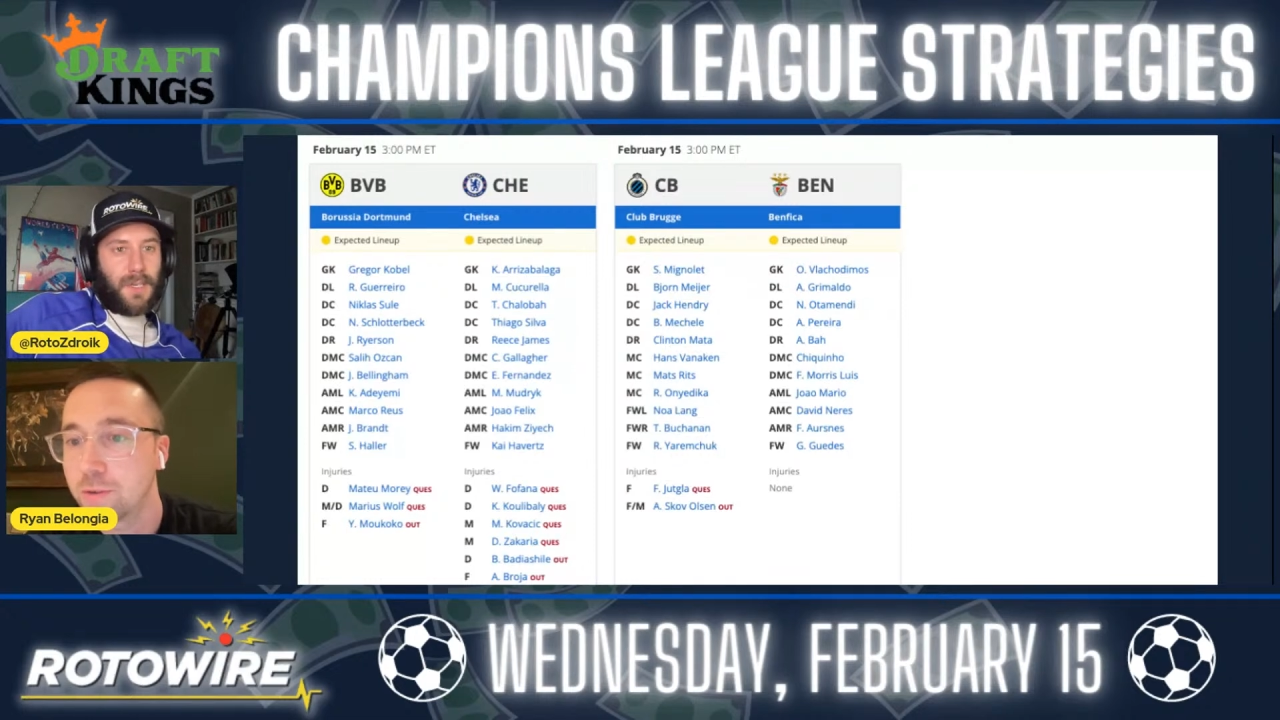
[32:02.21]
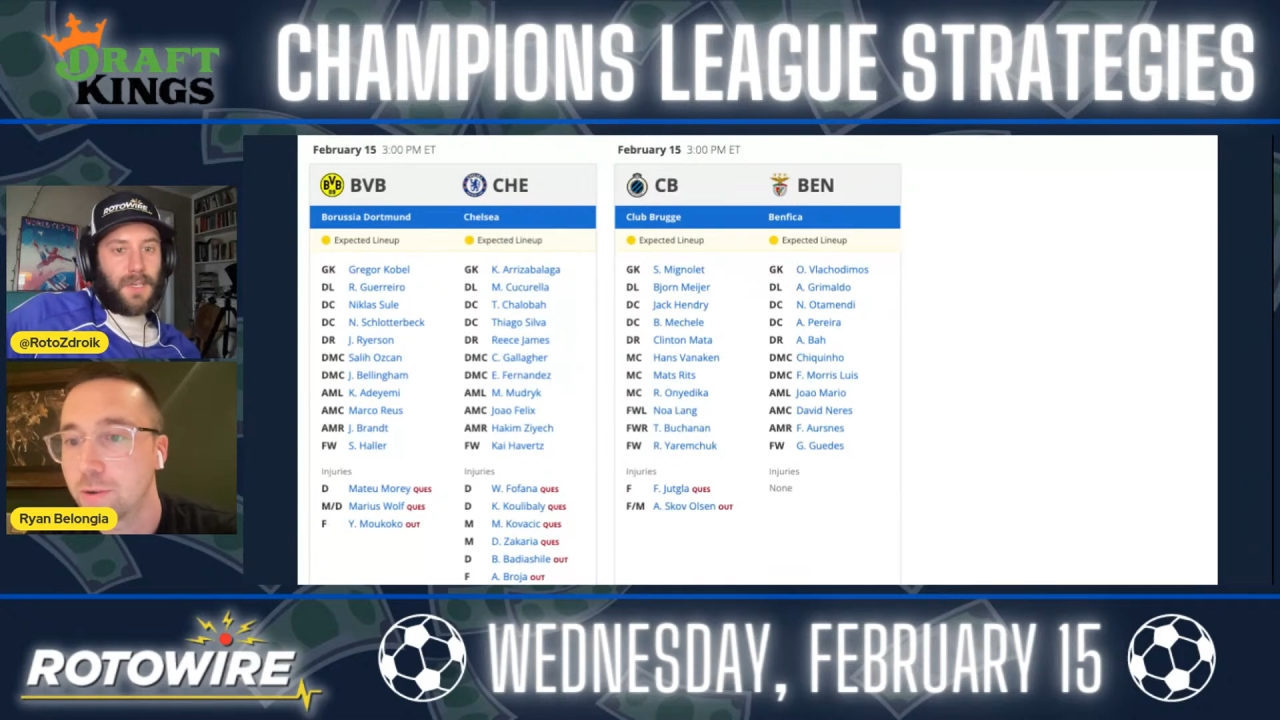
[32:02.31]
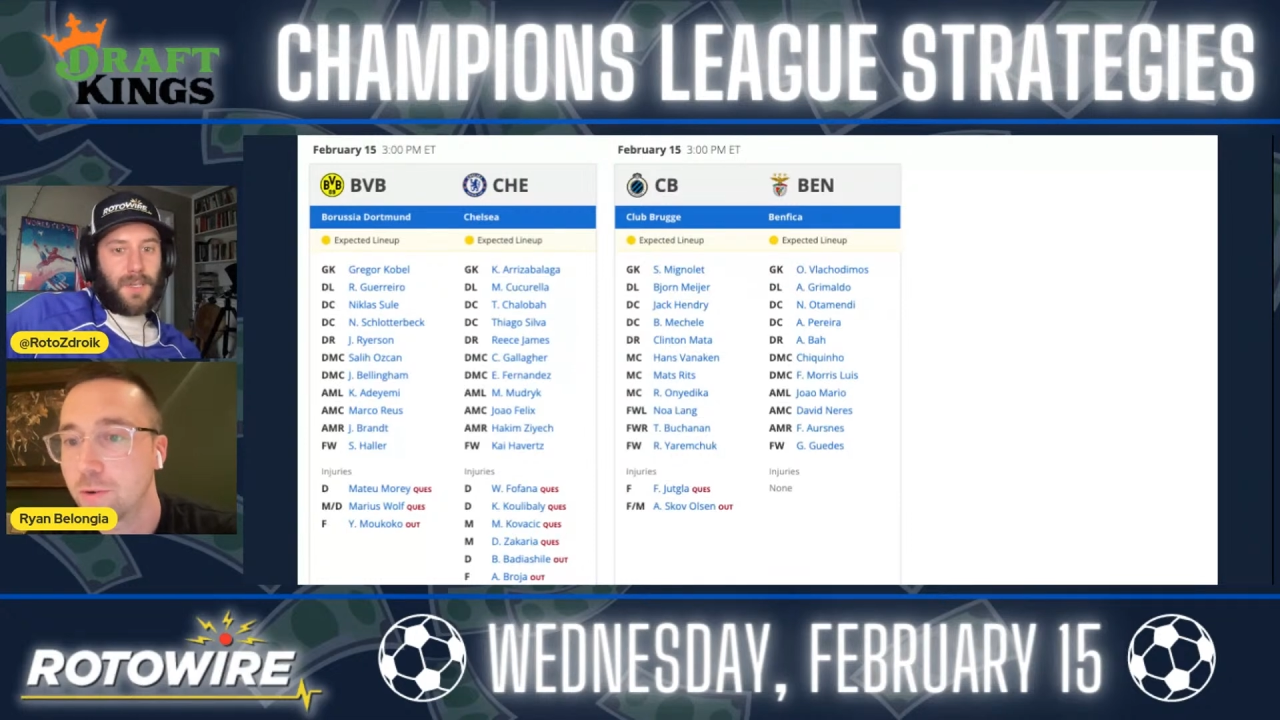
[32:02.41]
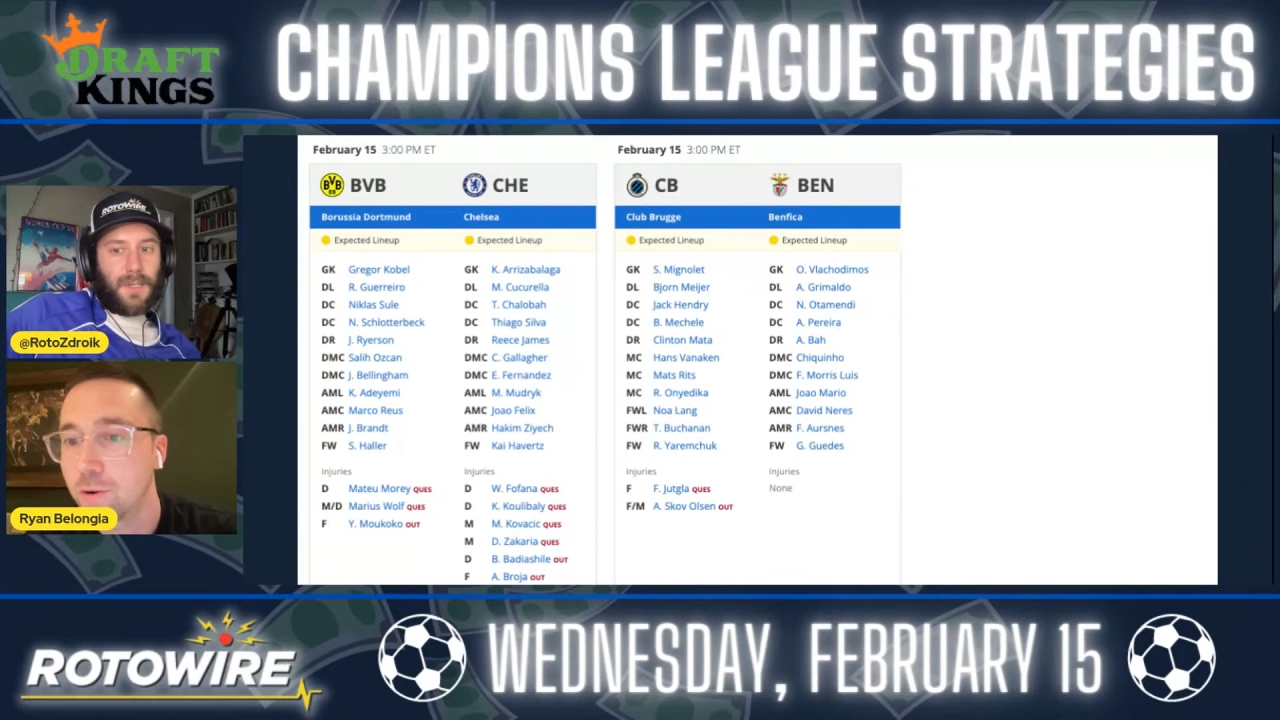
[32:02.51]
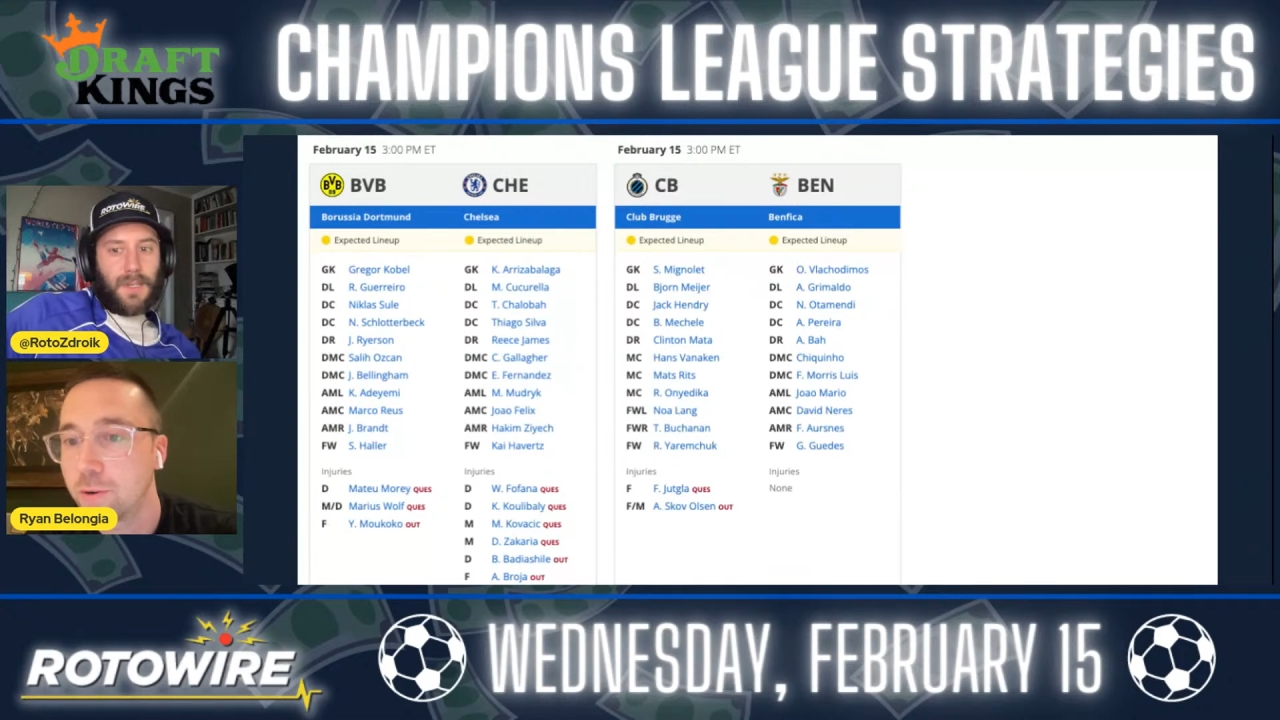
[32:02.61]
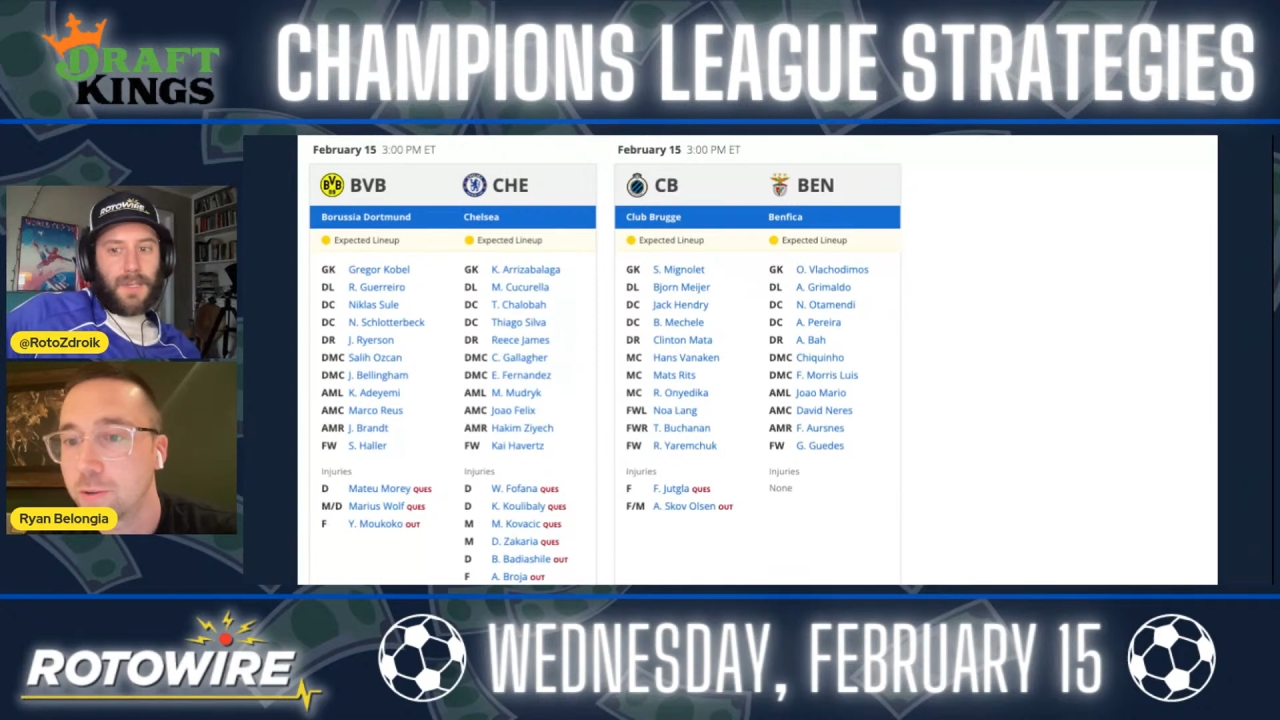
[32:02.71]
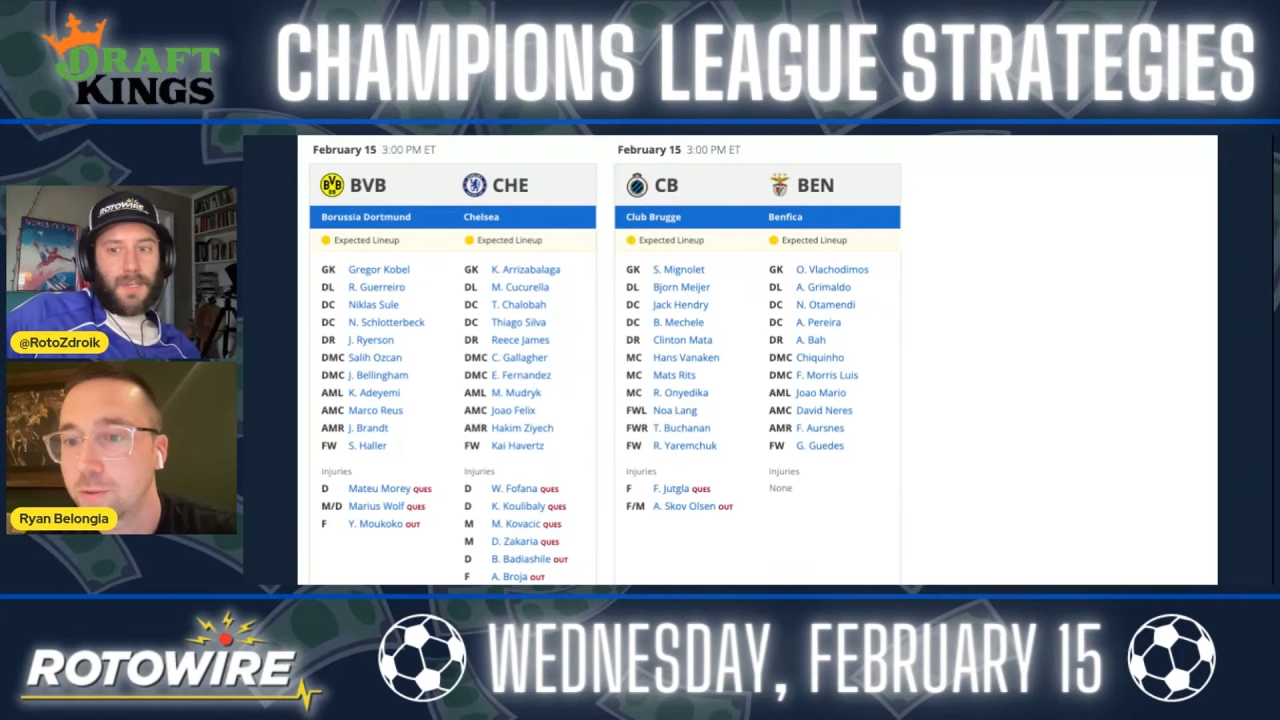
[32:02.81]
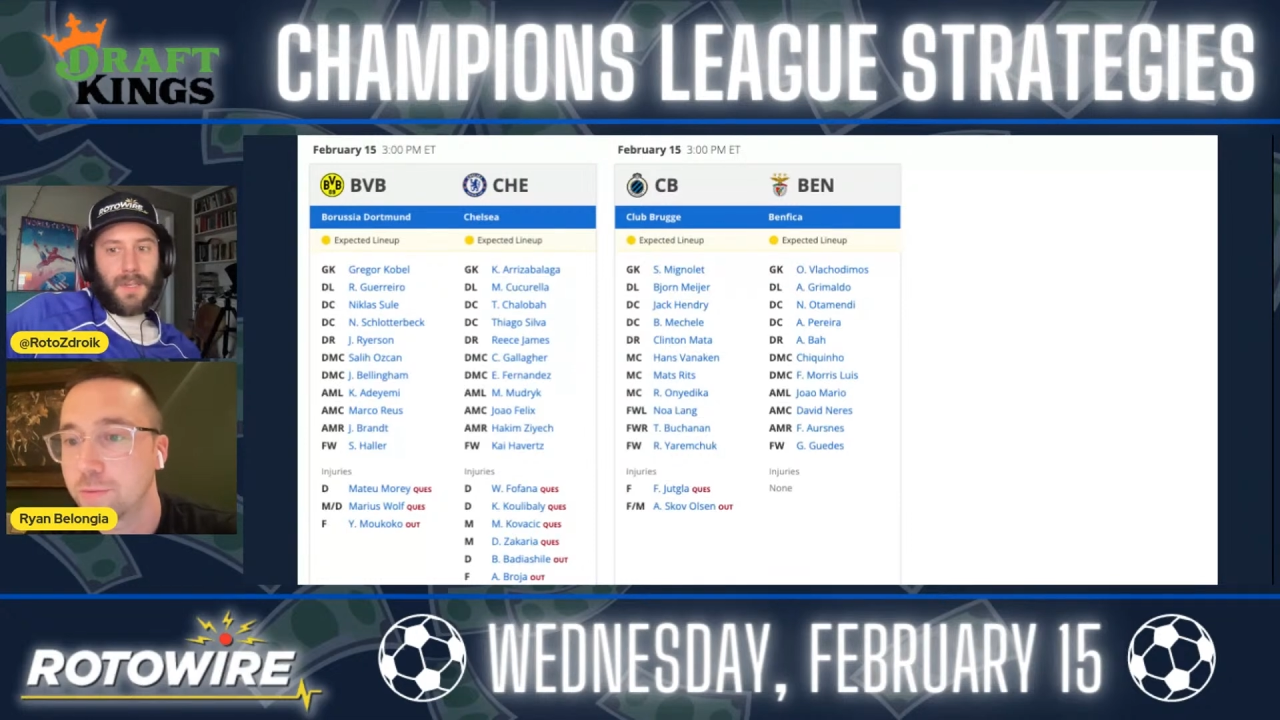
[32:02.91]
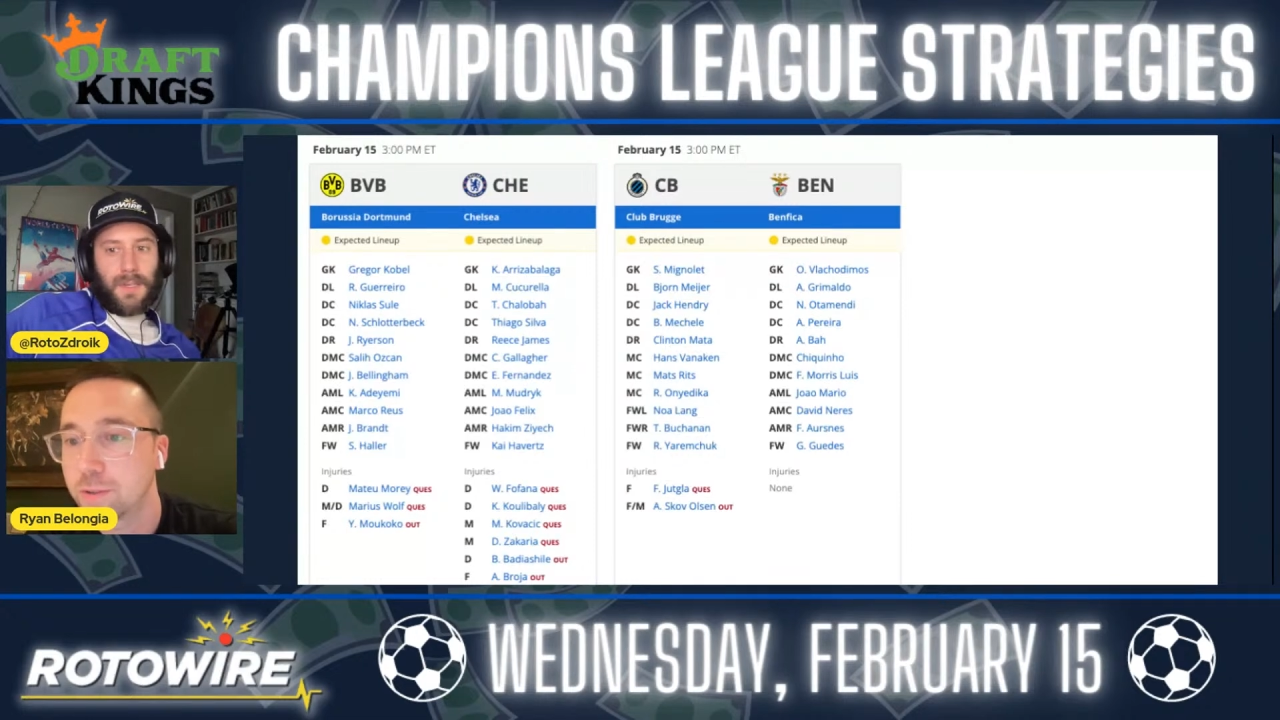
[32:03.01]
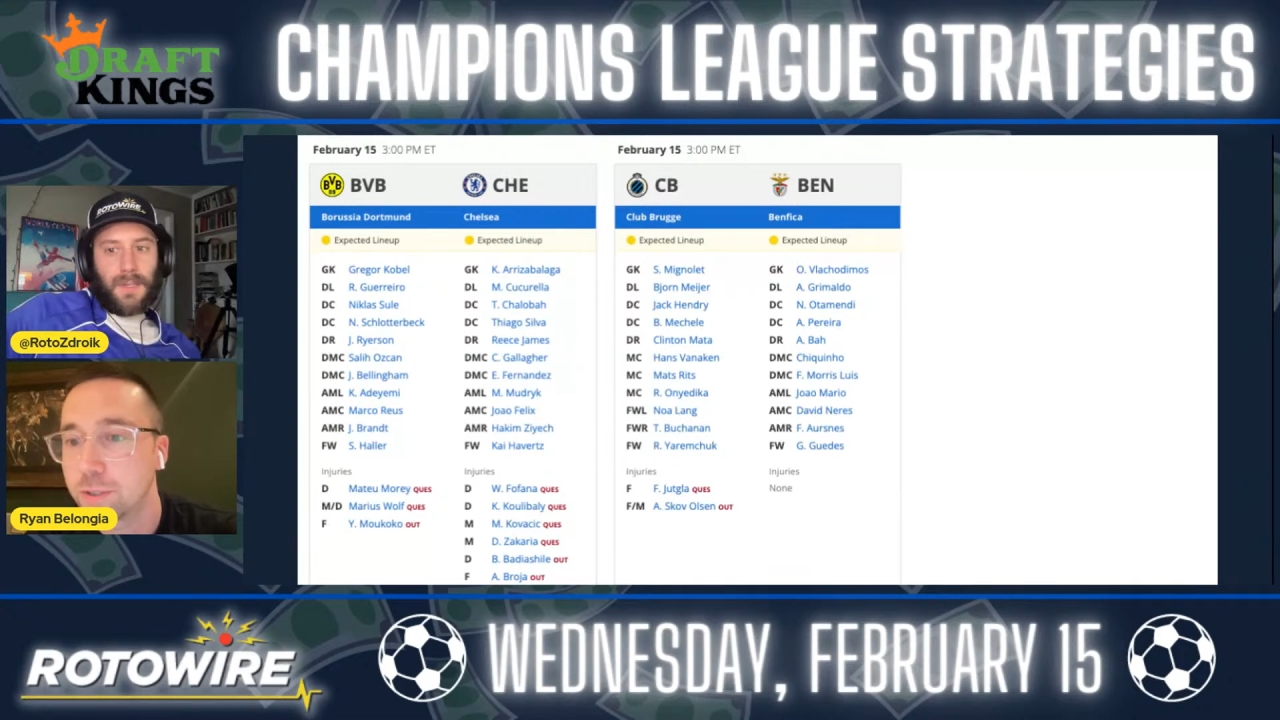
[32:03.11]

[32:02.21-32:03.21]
corners for